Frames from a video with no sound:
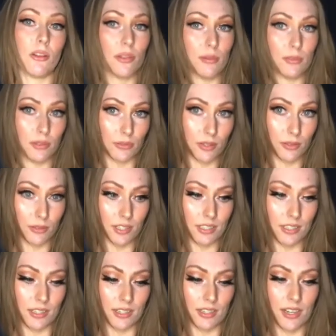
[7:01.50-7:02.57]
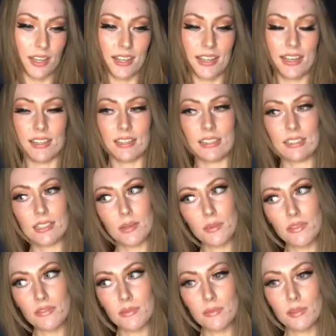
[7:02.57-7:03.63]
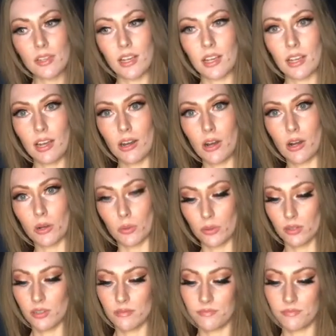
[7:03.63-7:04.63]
them the real reason. And some of them get kind of awkward.